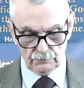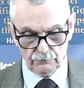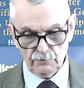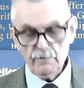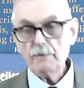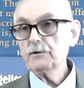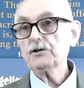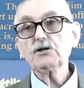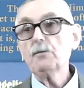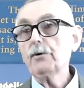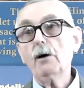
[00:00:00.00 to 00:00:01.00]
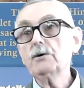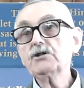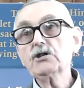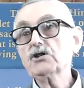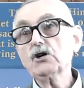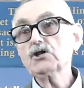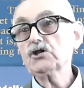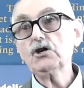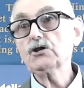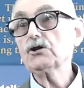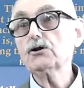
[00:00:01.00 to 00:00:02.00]
Remember that the promises are
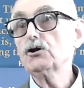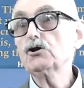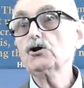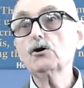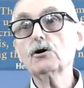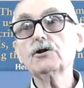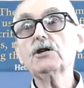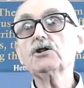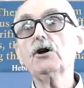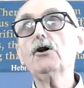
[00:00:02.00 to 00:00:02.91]
certain and sure. These are